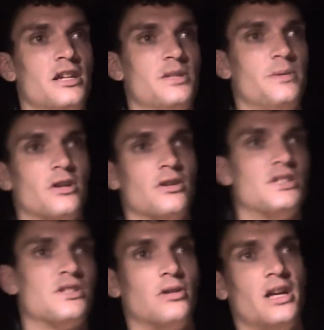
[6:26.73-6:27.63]
is because
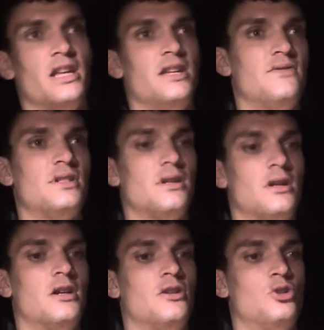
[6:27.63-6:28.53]
slaves
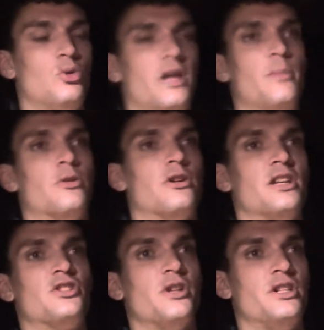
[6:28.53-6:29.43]
do labor in
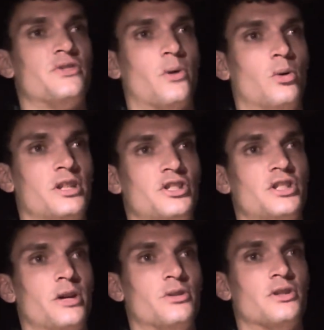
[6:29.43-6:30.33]
exchange for only
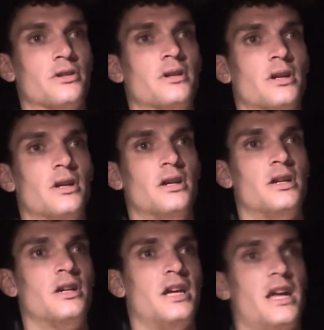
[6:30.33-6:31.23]
shelter
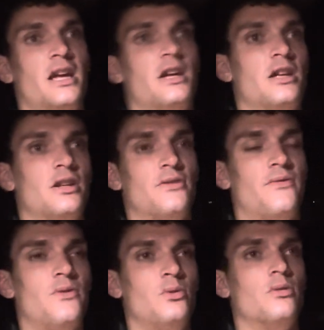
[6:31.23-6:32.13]
and
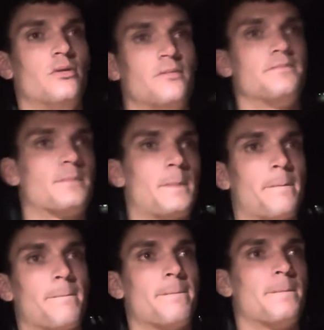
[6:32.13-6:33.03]
food
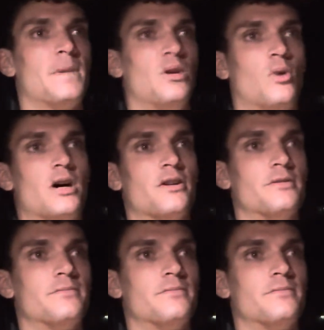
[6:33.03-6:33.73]
and water.